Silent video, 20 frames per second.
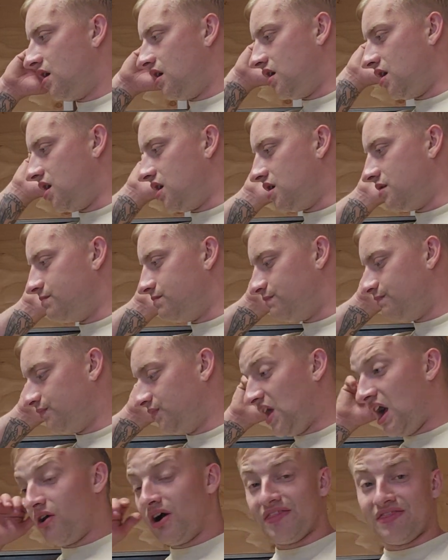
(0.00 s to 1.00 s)

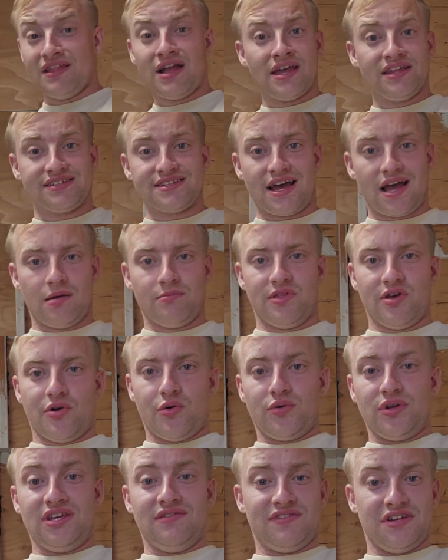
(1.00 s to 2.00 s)
Now at nighttime
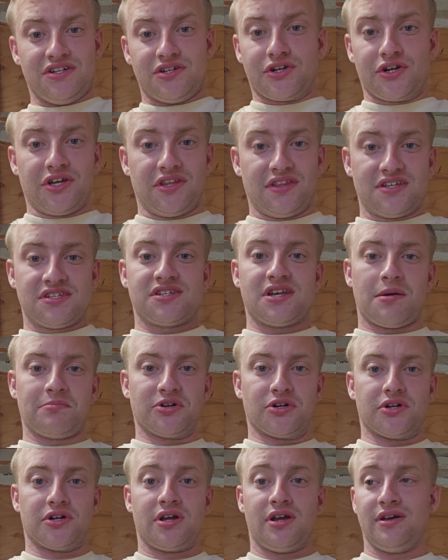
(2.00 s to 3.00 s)
though, even during the
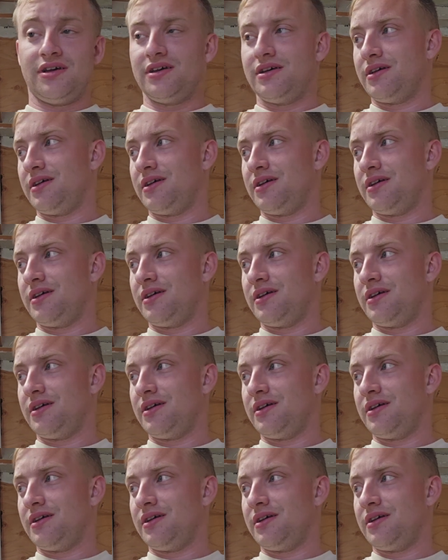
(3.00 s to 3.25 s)
summer,